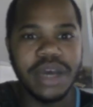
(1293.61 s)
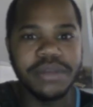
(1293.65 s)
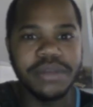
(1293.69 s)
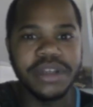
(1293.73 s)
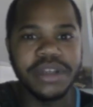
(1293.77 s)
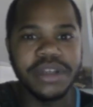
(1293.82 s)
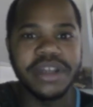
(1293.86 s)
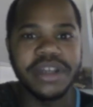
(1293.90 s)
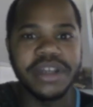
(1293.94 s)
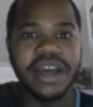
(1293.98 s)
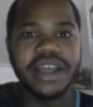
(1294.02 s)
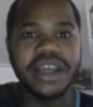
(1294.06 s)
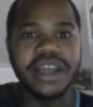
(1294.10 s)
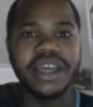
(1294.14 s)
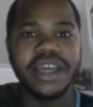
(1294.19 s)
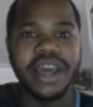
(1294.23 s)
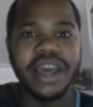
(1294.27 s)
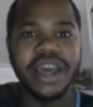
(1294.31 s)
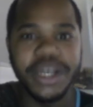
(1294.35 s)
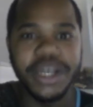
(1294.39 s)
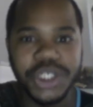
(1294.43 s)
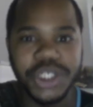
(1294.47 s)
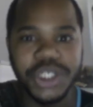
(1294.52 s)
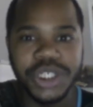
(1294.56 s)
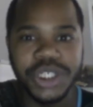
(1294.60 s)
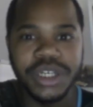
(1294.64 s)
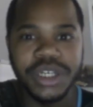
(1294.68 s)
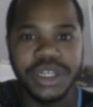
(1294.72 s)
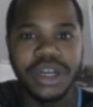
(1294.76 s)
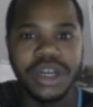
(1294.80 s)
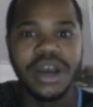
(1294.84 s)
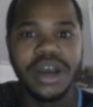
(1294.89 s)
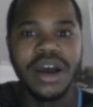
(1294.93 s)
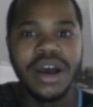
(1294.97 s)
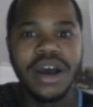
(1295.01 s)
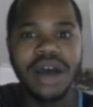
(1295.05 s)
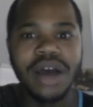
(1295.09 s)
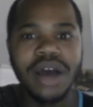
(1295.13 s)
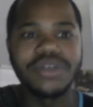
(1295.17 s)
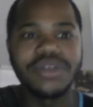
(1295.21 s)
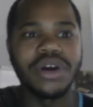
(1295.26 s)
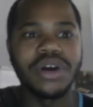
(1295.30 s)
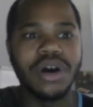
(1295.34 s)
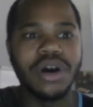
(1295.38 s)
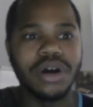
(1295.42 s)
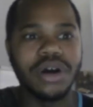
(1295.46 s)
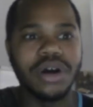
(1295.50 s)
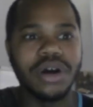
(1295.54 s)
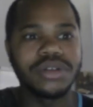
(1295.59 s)
of the dedication of
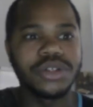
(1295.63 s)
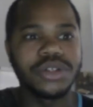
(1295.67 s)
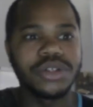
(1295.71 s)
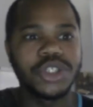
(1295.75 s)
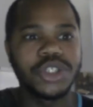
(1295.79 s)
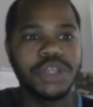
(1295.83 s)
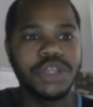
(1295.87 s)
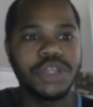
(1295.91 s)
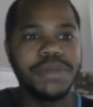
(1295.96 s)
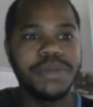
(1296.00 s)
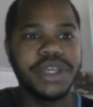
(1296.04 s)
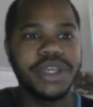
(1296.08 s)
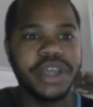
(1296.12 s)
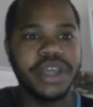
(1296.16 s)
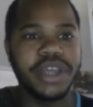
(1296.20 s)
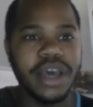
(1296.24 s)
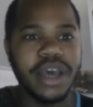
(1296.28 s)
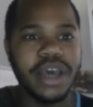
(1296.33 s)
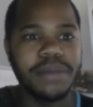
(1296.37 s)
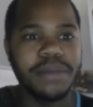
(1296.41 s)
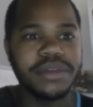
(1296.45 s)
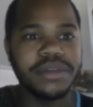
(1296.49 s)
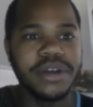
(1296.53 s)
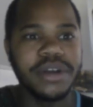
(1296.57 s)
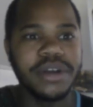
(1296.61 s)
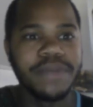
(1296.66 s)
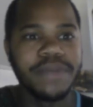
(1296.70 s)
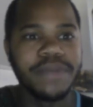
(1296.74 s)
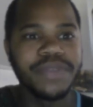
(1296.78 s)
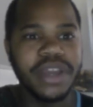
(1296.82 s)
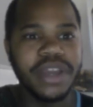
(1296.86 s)
the altar should be kept